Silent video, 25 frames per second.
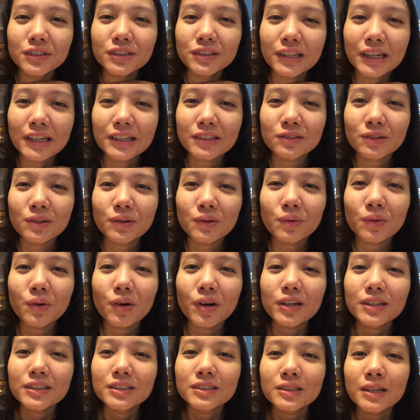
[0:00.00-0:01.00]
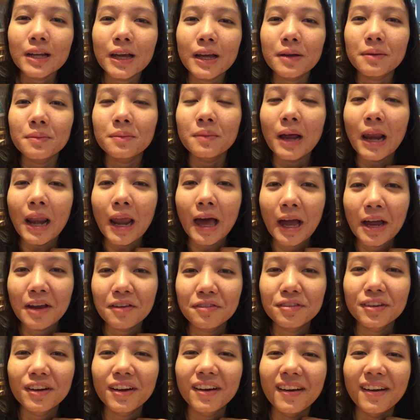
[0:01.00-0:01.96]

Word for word: you guys want to watch like my life.